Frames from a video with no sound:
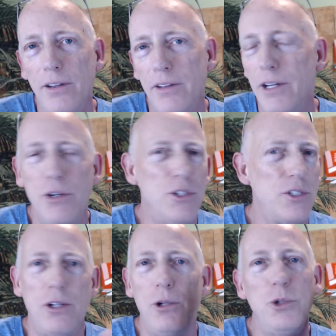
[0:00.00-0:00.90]
then you're
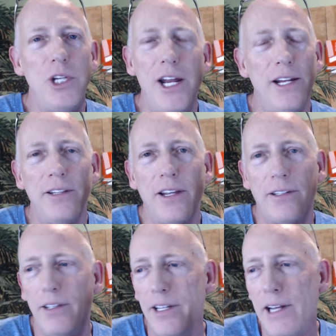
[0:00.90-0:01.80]
just hallucinating
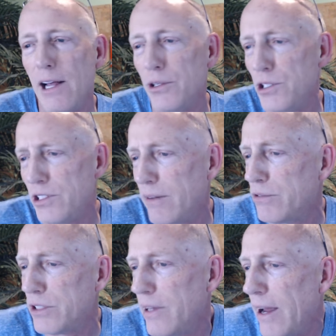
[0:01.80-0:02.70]
that the analogies have
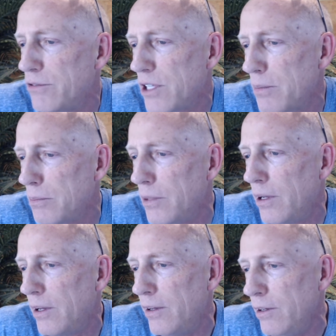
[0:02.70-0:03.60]
some
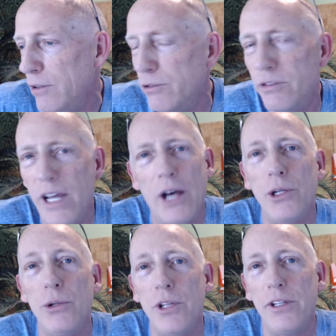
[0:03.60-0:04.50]

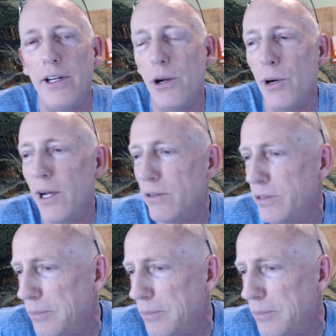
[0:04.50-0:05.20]
value that they don't have.